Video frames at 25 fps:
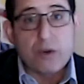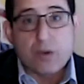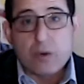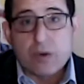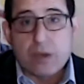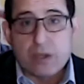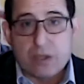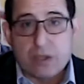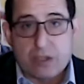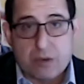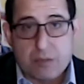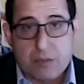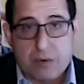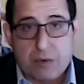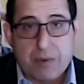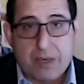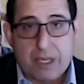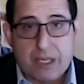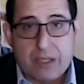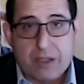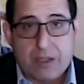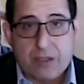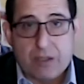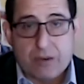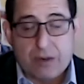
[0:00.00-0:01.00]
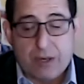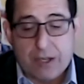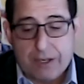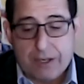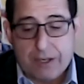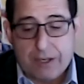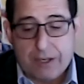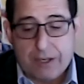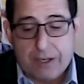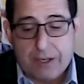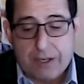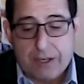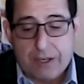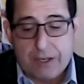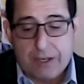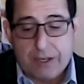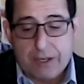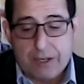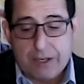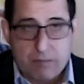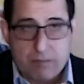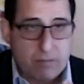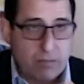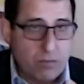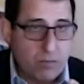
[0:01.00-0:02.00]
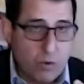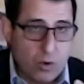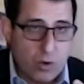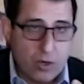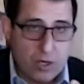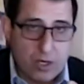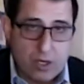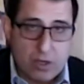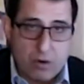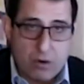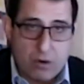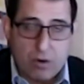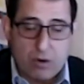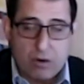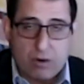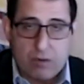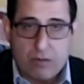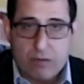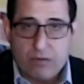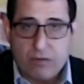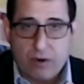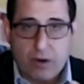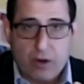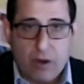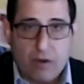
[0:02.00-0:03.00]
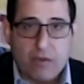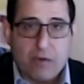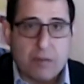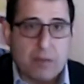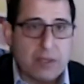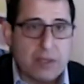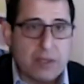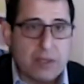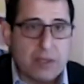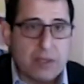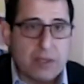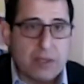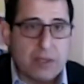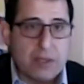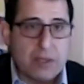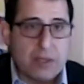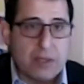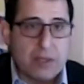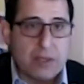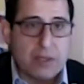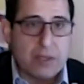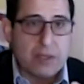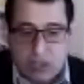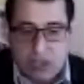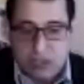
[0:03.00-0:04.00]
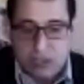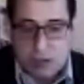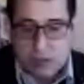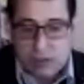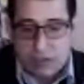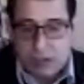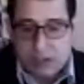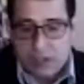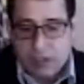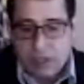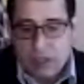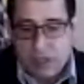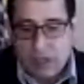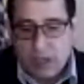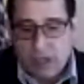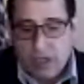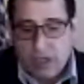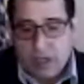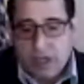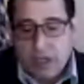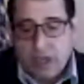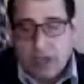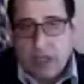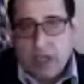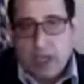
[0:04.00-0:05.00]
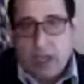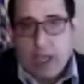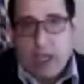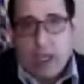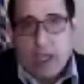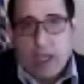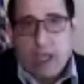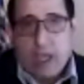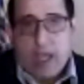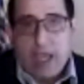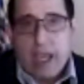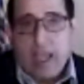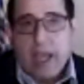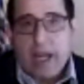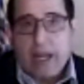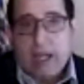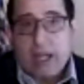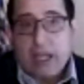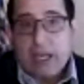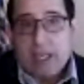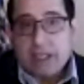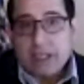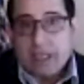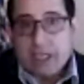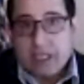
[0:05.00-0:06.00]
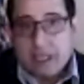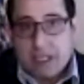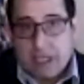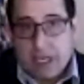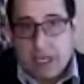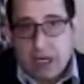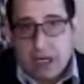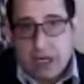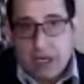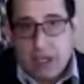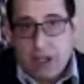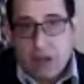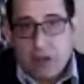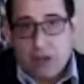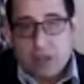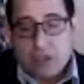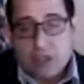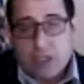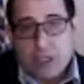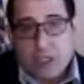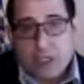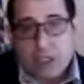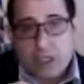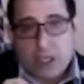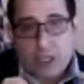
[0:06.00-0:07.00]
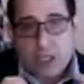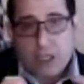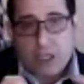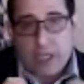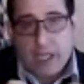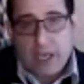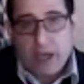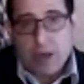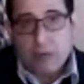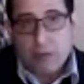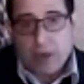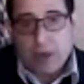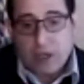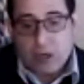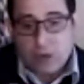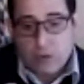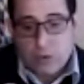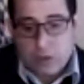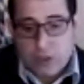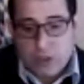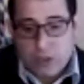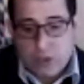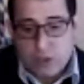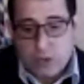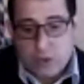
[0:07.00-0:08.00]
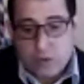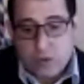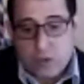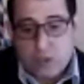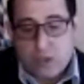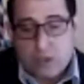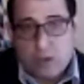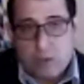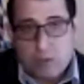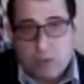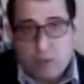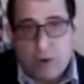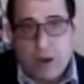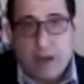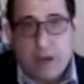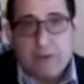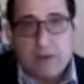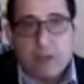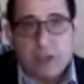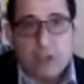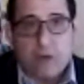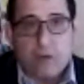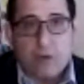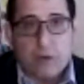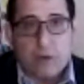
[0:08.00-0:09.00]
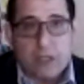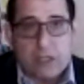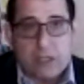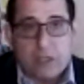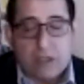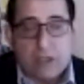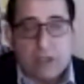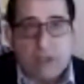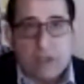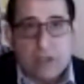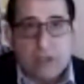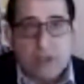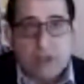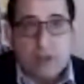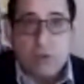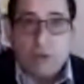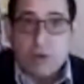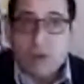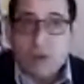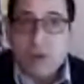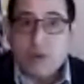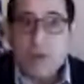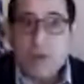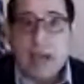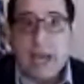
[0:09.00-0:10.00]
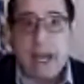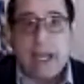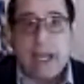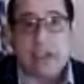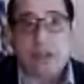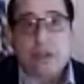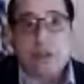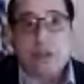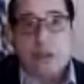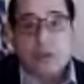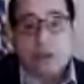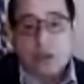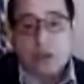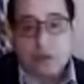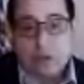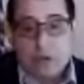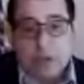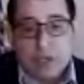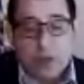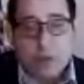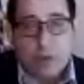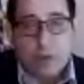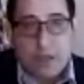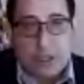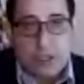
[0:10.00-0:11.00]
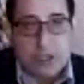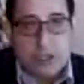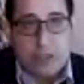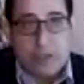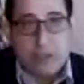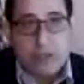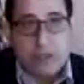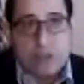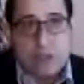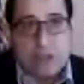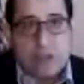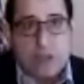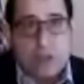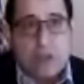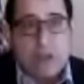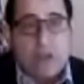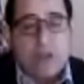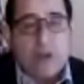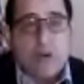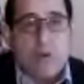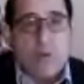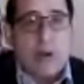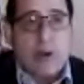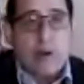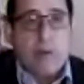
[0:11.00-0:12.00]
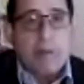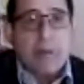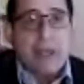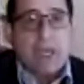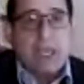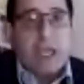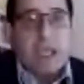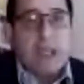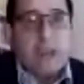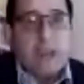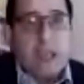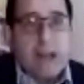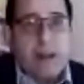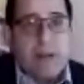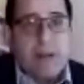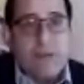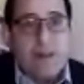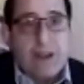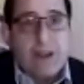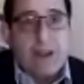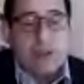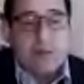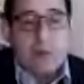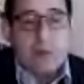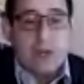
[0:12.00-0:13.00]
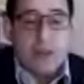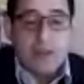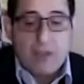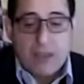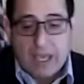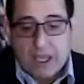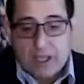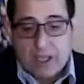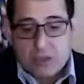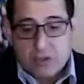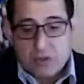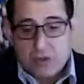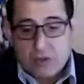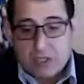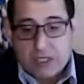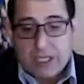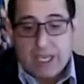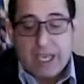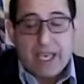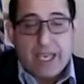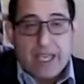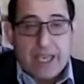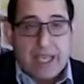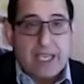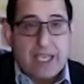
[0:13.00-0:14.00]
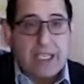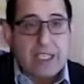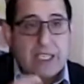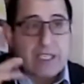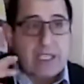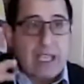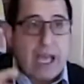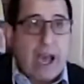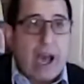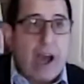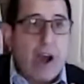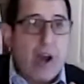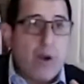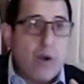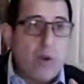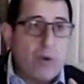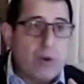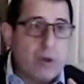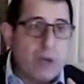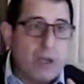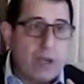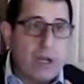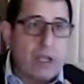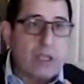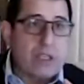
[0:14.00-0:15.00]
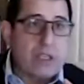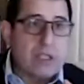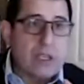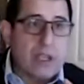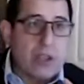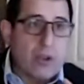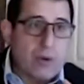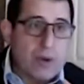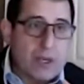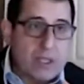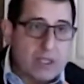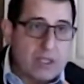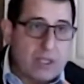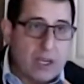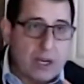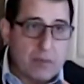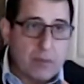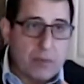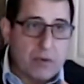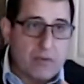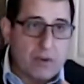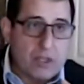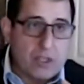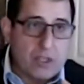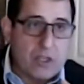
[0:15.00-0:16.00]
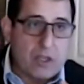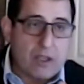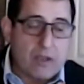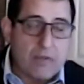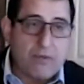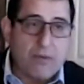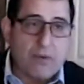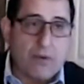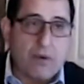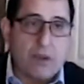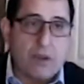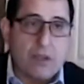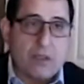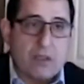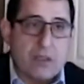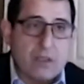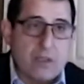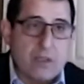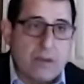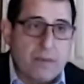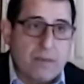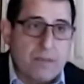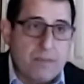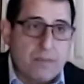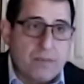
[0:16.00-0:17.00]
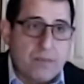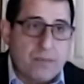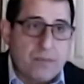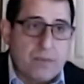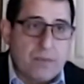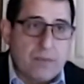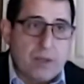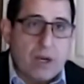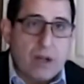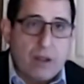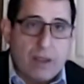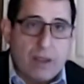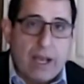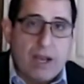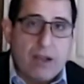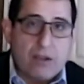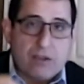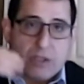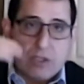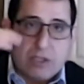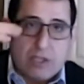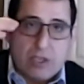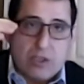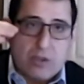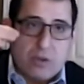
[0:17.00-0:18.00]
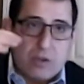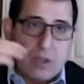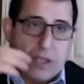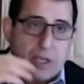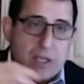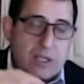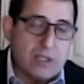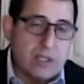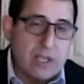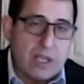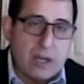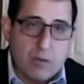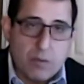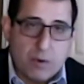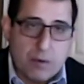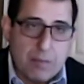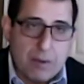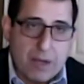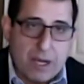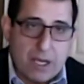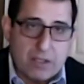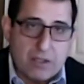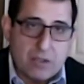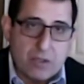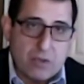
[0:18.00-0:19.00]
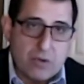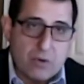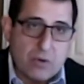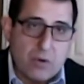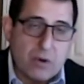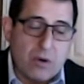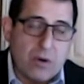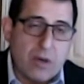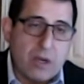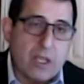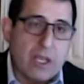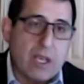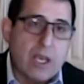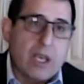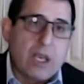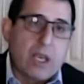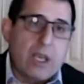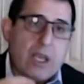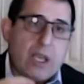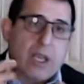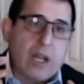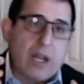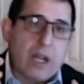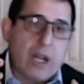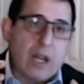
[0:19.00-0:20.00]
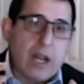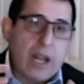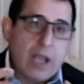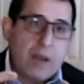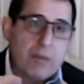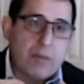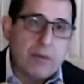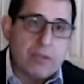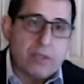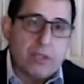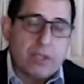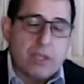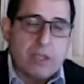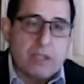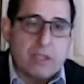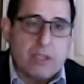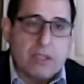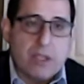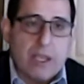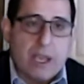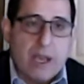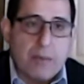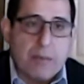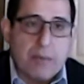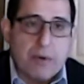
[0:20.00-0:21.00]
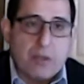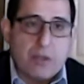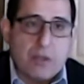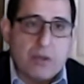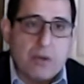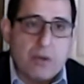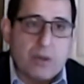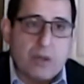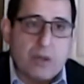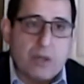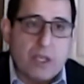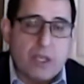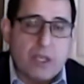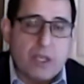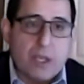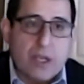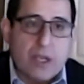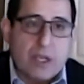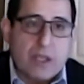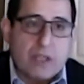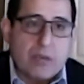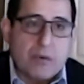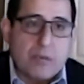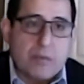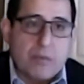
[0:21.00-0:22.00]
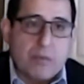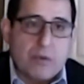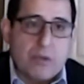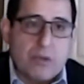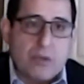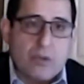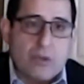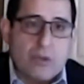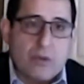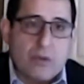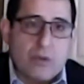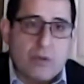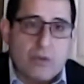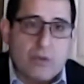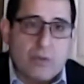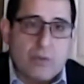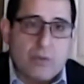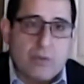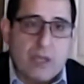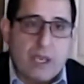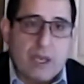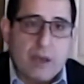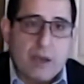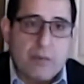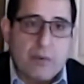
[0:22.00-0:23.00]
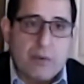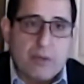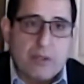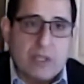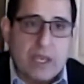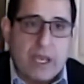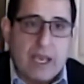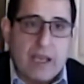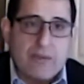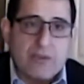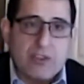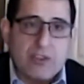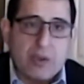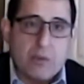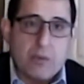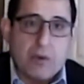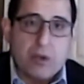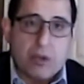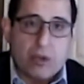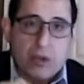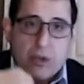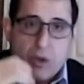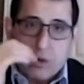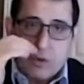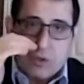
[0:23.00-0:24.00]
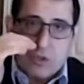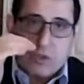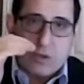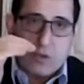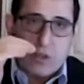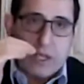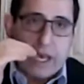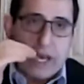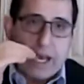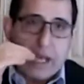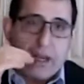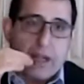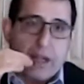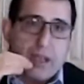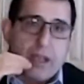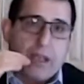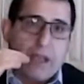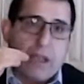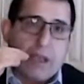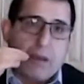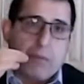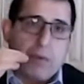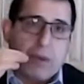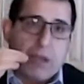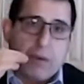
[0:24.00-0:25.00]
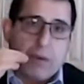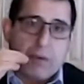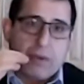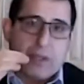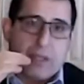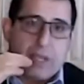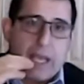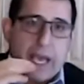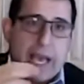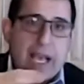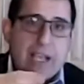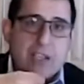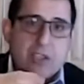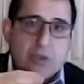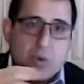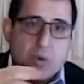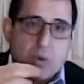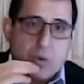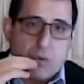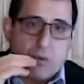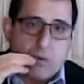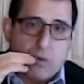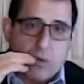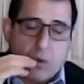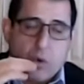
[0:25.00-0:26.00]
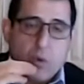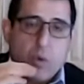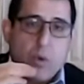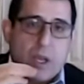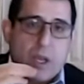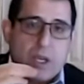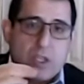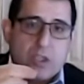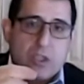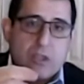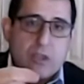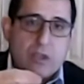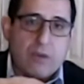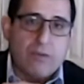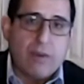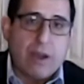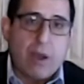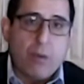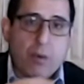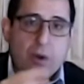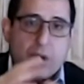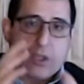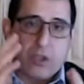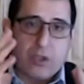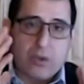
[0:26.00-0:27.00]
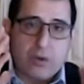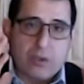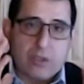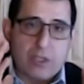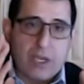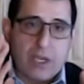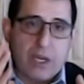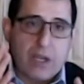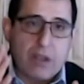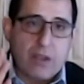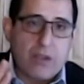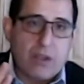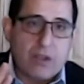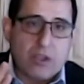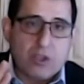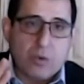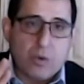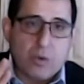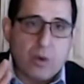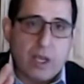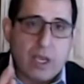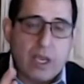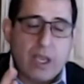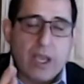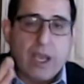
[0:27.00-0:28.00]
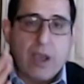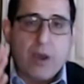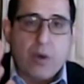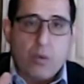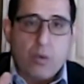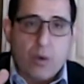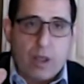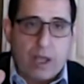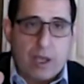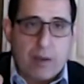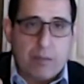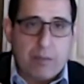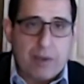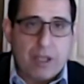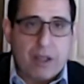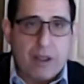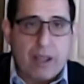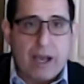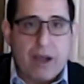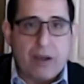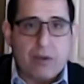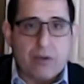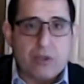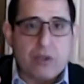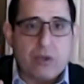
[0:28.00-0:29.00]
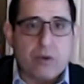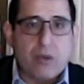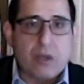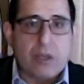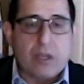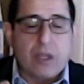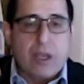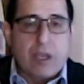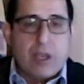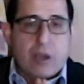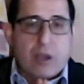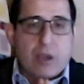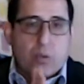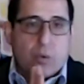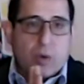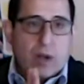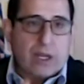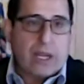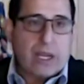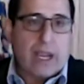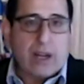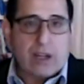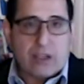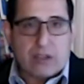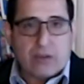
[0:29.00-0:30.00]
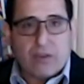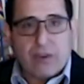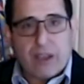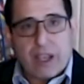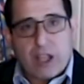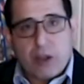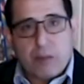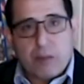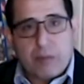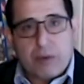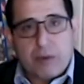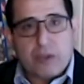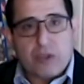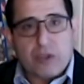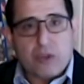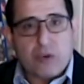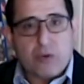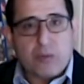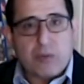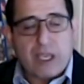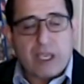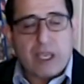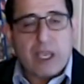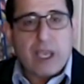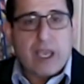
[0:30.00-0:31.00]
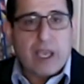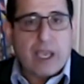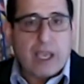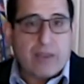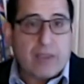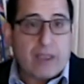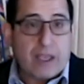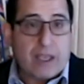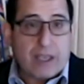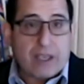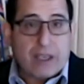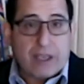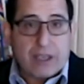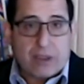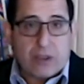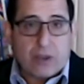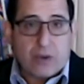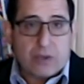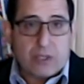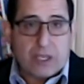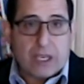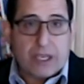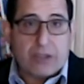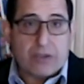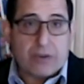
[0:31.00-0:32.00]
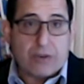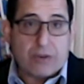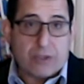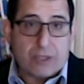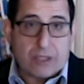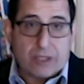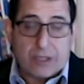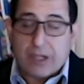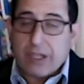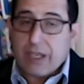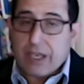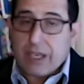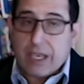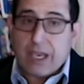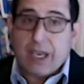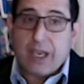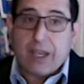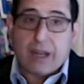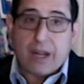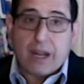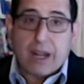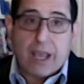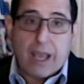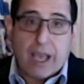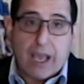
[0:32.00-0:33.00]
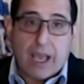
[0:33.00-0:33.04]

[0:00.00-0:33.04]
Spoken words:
new customer bases, right? Or for governments to be your constituents. And does this technology allow me to reduce privacy risk? When you ask those 3 questions around making that investment, and the answer is, this is how it accelerates data provisioning for us. It allows a centralized data repository. It enables us the opportunity to be able to have someone go to that and be able to ask the question of, I want to use data this way. Will I be allowed to it? What data is available to me? And they can get those answers in, again,